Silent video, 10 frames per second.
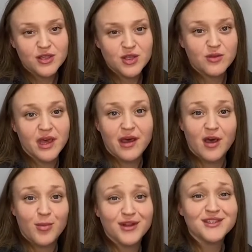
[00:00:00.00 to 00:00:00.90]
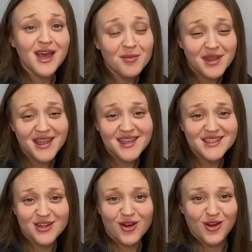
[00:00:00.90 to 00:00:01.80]
So they'll help our
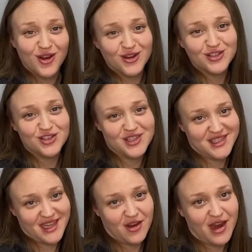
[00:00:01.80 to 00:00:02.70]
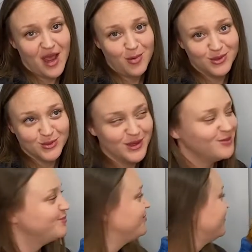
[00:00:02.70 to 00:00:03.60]
tummies and our hearts just like our apples
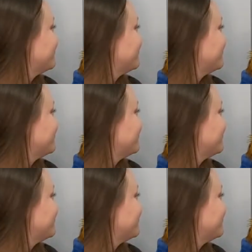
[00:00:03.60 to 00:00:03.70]
will.